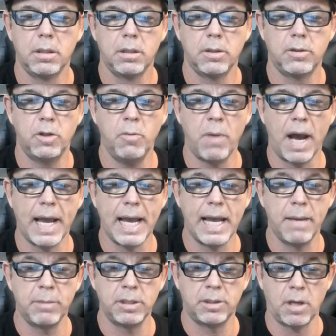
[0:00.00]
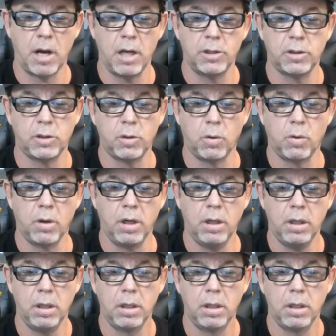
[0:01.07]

to my Amazon store.